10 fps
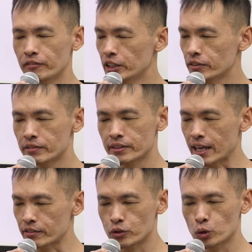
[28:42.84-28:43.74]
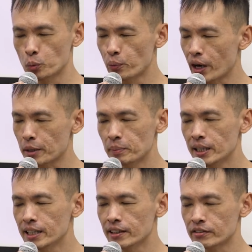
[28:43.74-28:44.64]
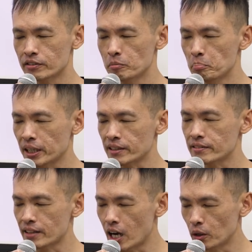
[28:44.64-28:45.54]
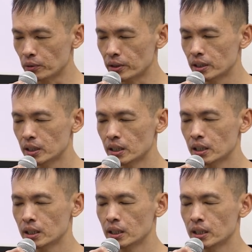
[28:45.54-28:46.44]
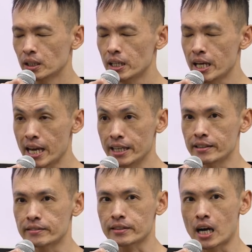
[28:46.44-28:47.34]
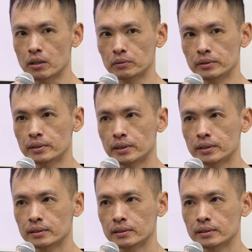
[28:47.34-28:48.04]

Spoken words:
this gets too bright, please make a sound, any sound.